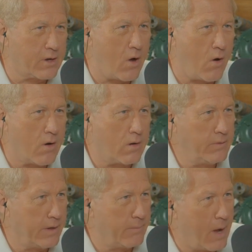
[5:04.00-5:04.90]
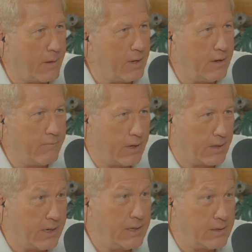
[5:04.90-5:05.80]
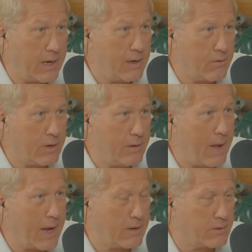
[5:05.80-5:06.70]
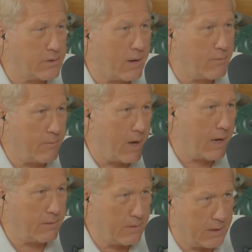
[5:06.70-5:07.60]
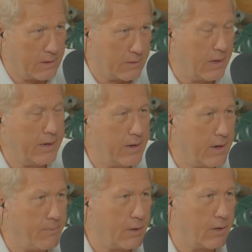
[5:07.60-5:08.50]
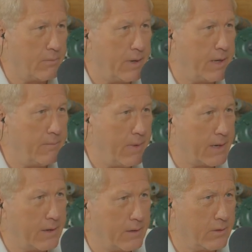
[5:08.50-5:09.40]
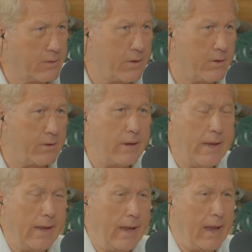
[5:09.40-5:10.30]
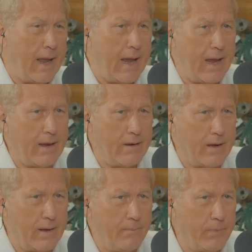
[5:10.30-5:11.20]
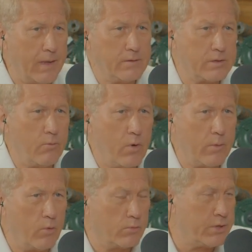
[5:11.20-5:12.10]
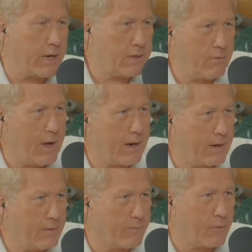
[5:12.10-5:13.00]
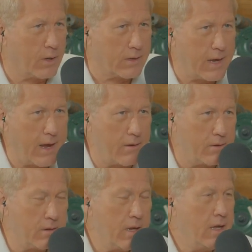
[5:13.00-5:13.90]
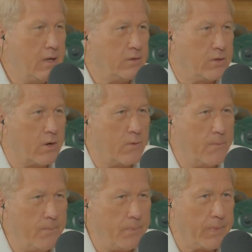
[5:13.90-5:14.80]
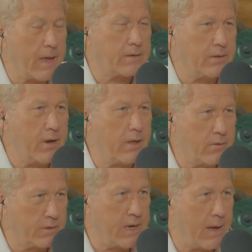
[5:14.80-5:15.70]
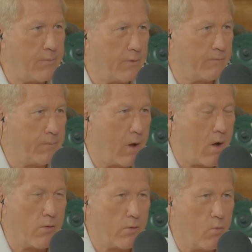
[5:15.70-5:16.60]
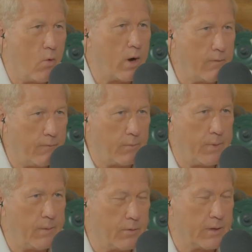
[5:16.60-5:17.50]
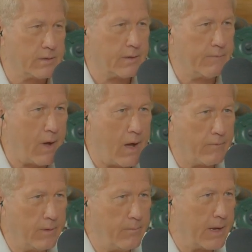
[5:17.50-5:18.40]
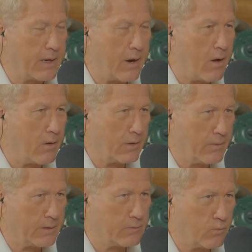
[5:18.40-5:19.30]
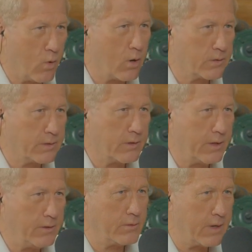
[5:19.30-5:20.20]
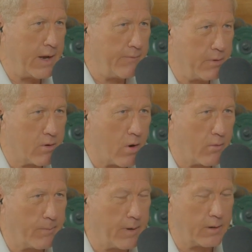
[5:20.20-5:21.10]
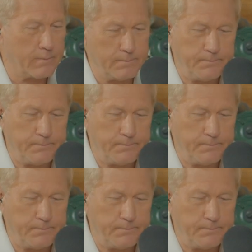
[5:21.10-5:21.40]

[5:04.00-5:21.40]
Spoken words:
car. There might be even a detailer in the back of the shop that might clean it up a little bit, make it look good. And then someone will check you out at the front counter. So that's another example of all the wonderful people that's involved in making all of this work so that you can have your car repaired.